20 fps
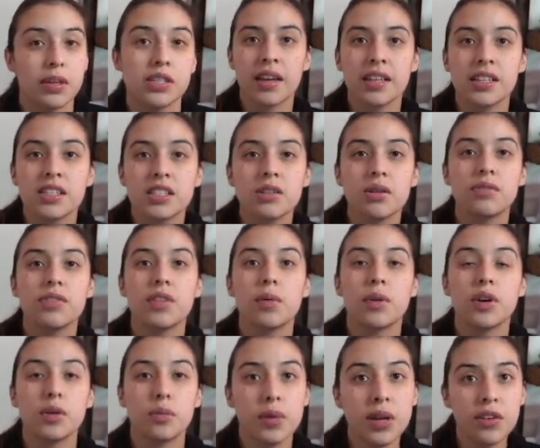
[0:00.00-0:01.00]
So if they
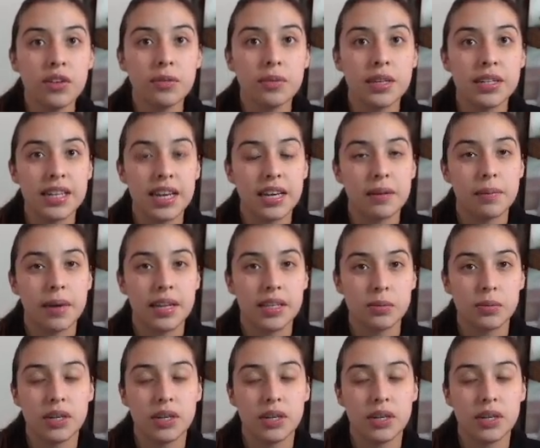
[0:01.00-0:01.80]
want to read from the database,